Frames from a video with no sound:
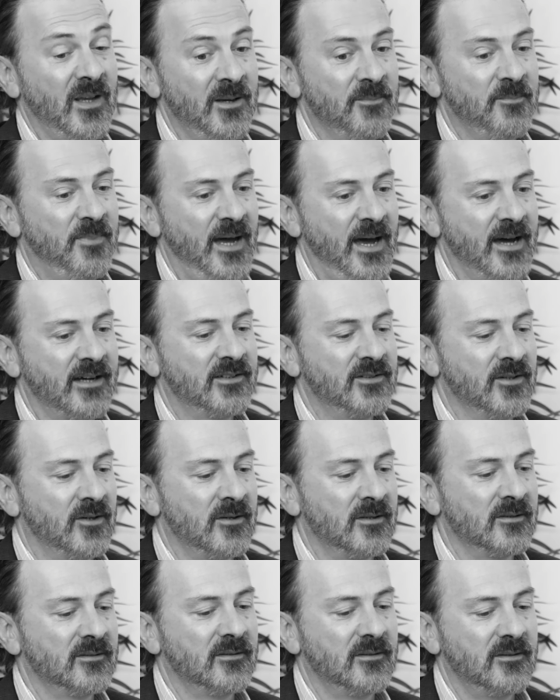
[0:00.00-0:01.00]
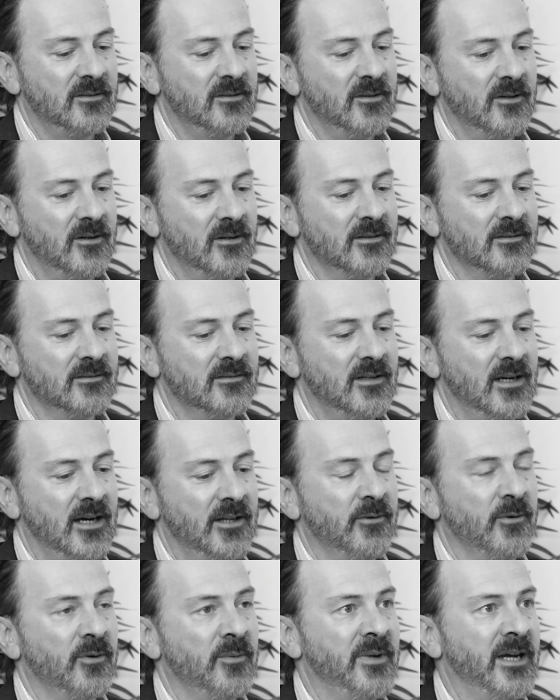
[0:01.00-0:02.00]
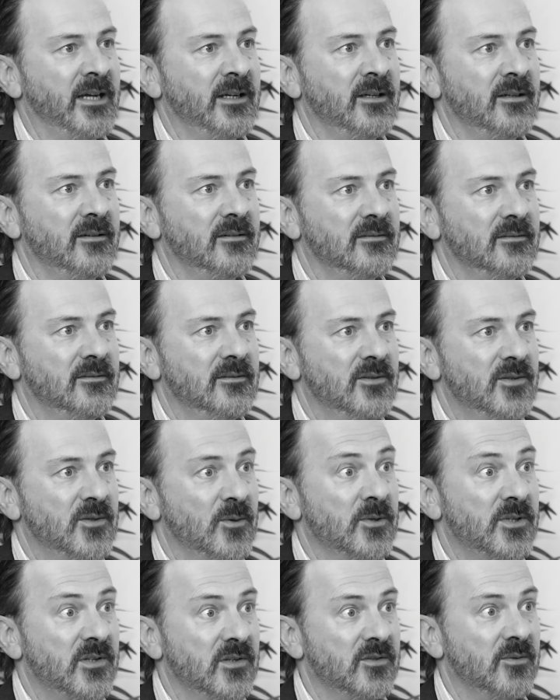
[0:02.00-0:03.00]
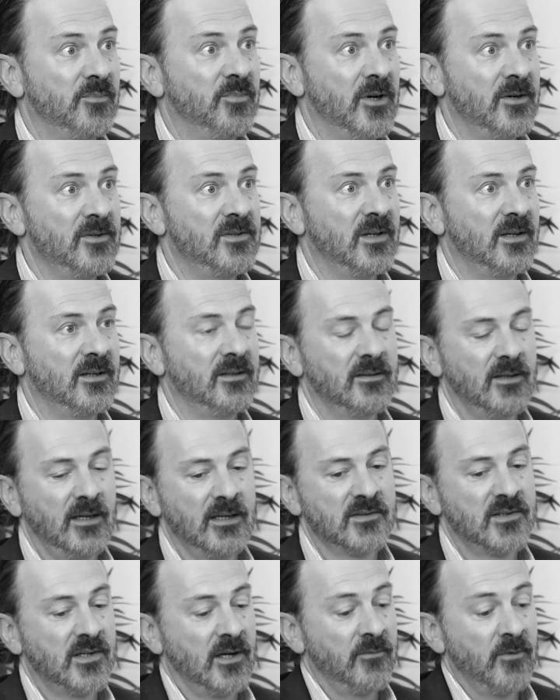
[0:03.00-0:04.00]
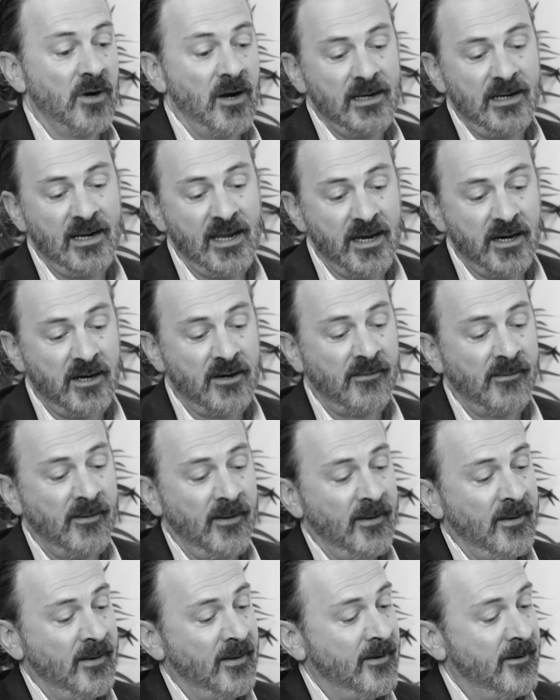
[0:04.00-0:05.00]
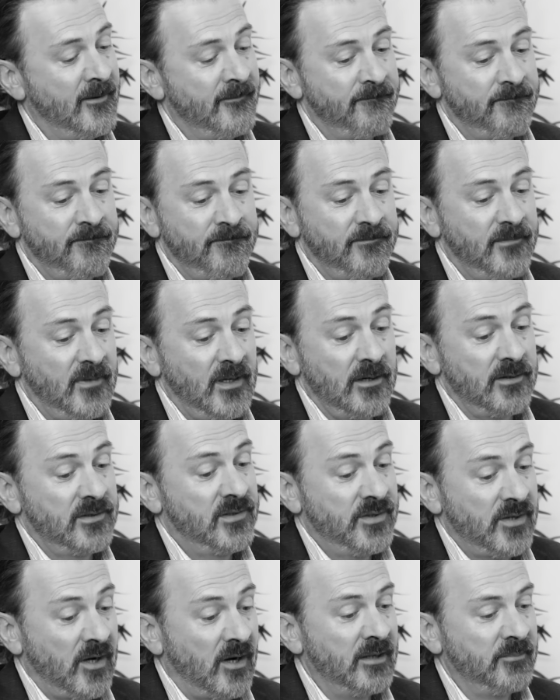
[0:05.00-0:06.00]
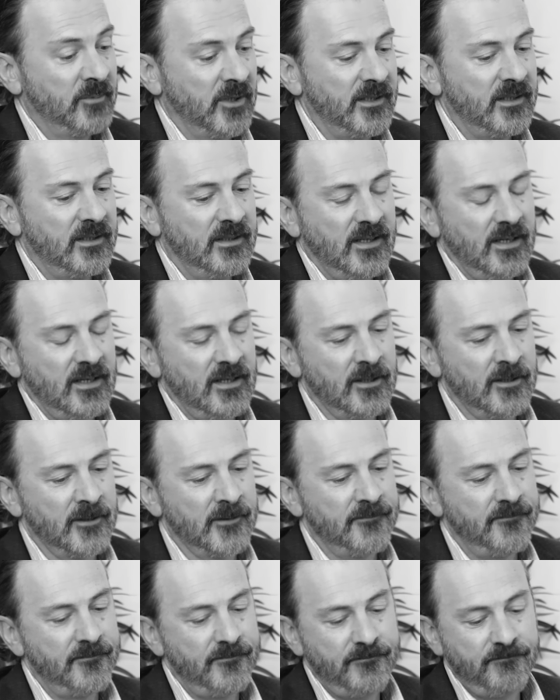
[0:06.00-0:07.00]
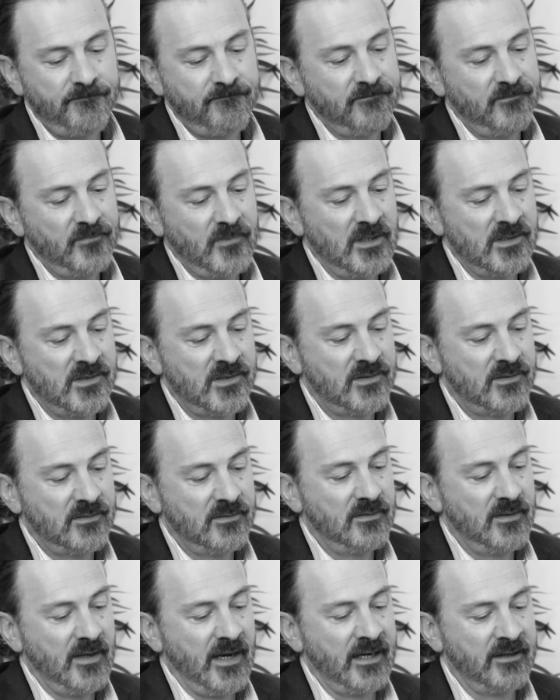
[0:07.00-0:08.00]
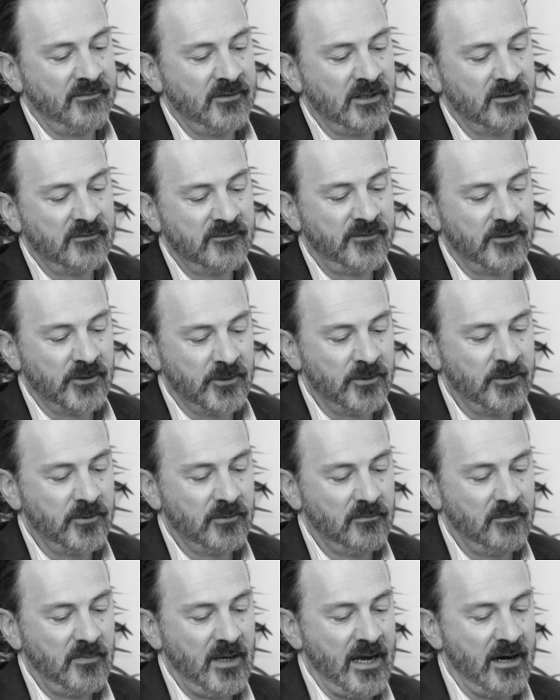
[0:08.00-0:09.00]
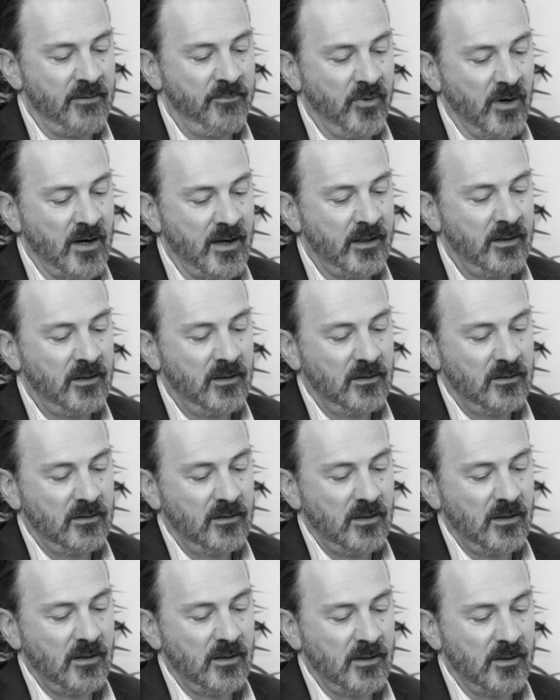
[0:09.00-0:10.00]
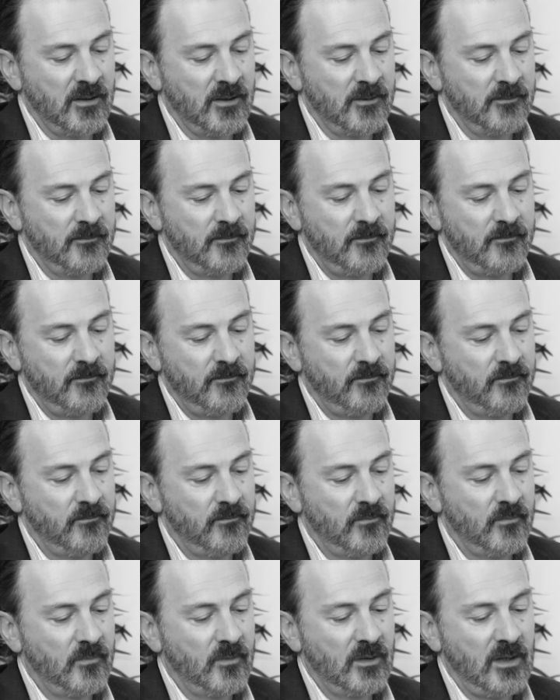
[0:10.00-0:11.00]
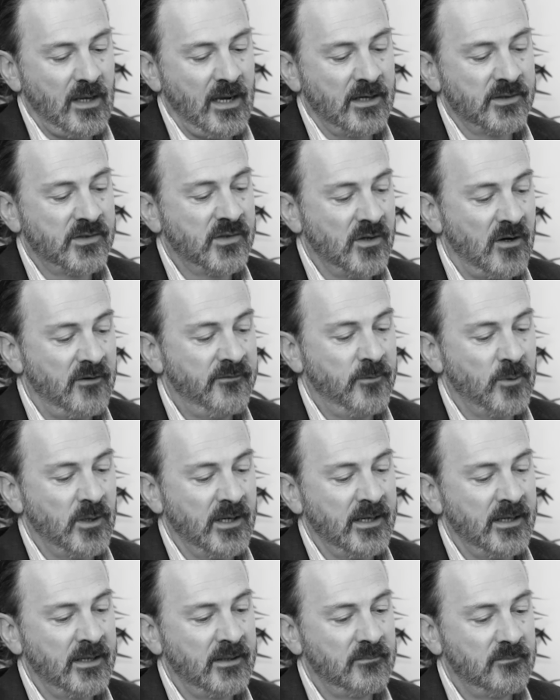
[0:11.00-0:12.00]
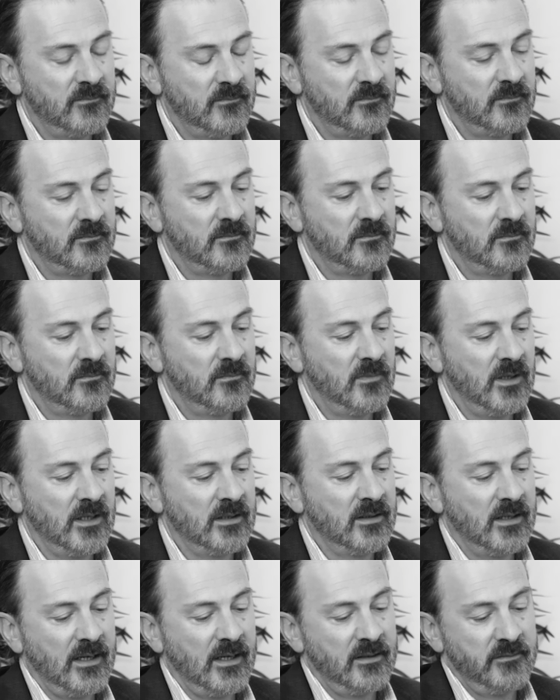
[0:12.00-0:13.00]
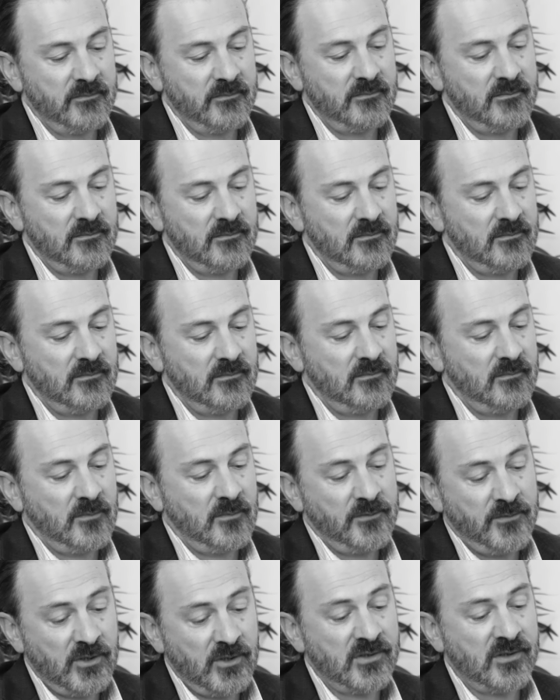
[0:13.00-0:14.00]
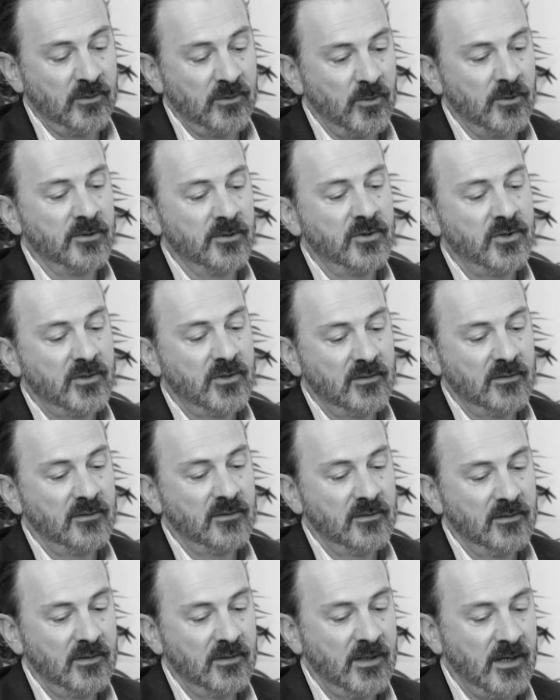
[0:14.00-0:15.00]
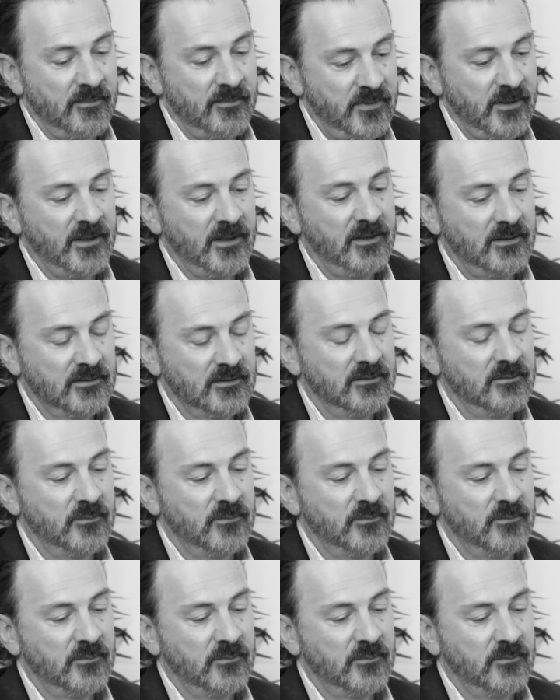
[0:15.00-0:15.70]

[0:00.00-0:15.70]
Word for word: impact on on other remaining sources of protein. And so right now, you know, it's timely. Um, this avian flu outbreak um, our software, and and we've just launched the company.